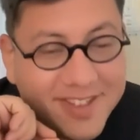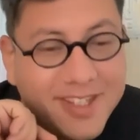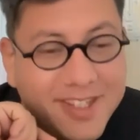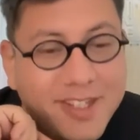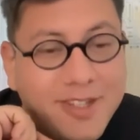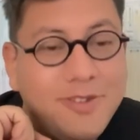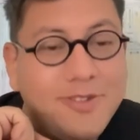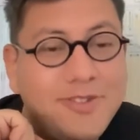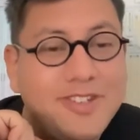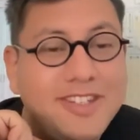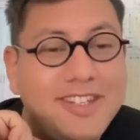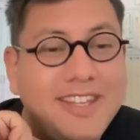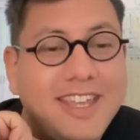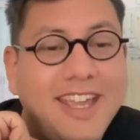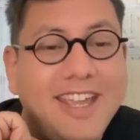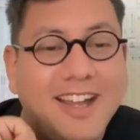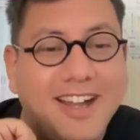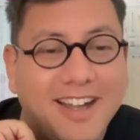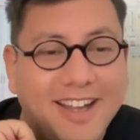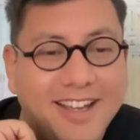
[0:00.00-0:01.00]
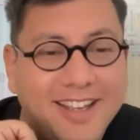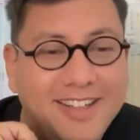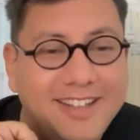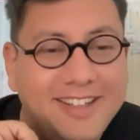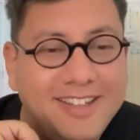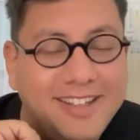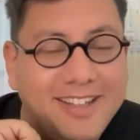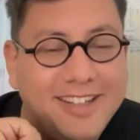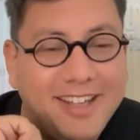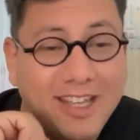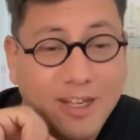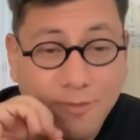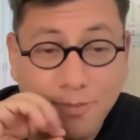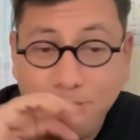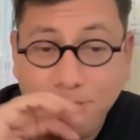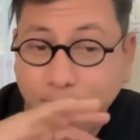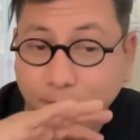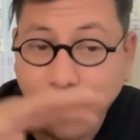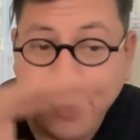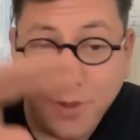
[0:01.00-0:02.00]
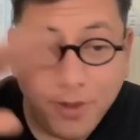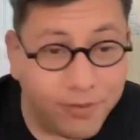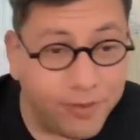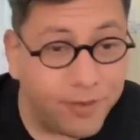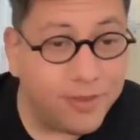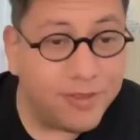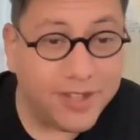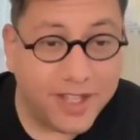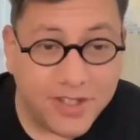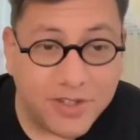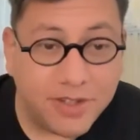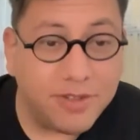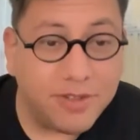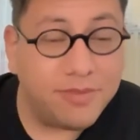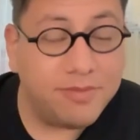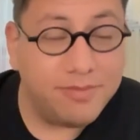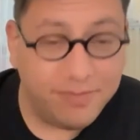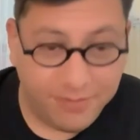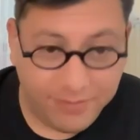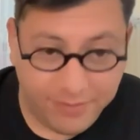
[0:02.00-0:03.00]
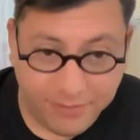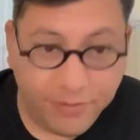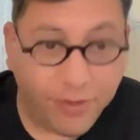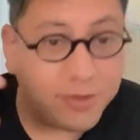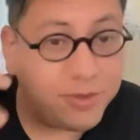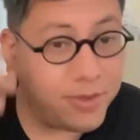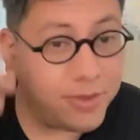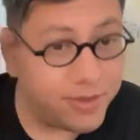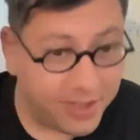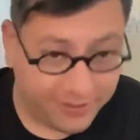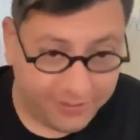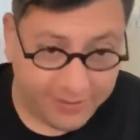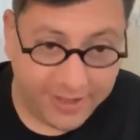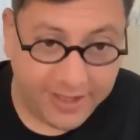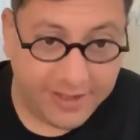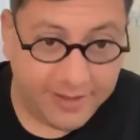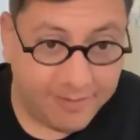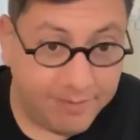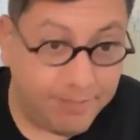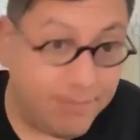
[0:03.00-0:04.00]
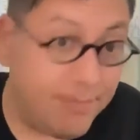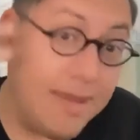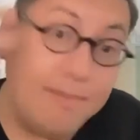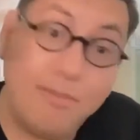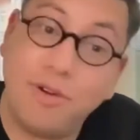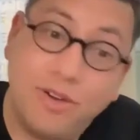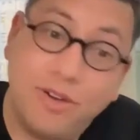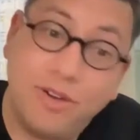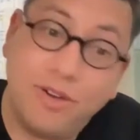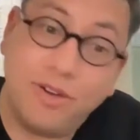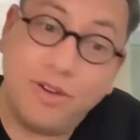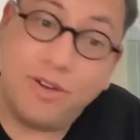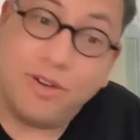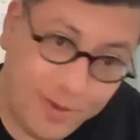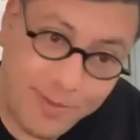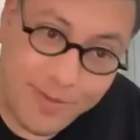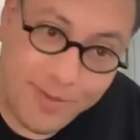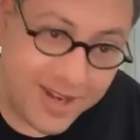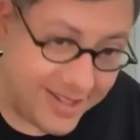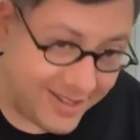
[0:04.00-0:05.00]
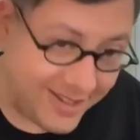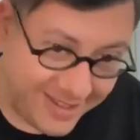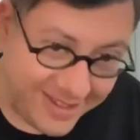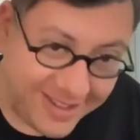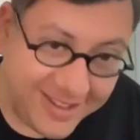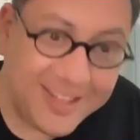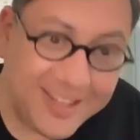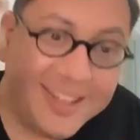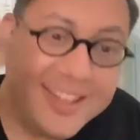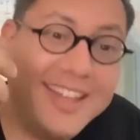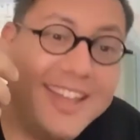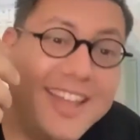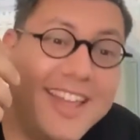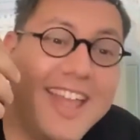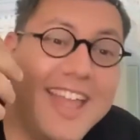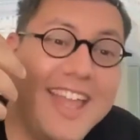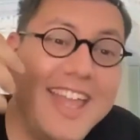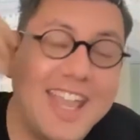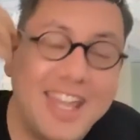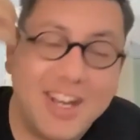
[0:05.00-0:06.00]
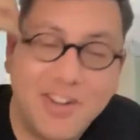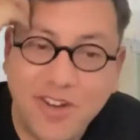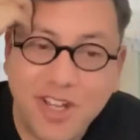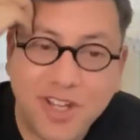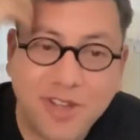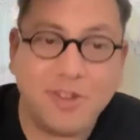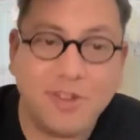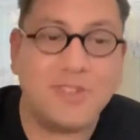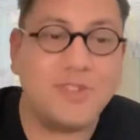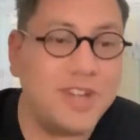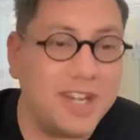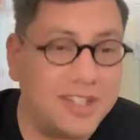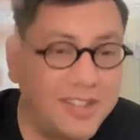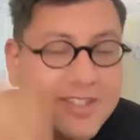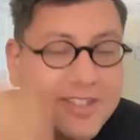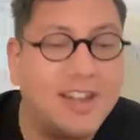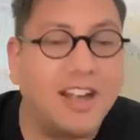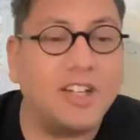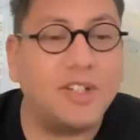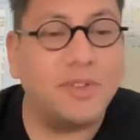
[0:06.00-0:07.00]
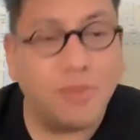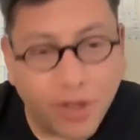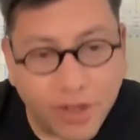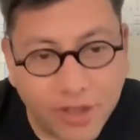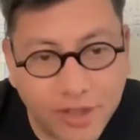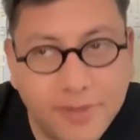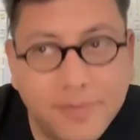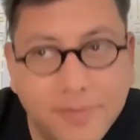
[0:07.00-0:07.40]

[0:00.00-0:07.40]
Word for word: using AI and beautiful nature photography, memories of humanity, and reconstruct this artwork.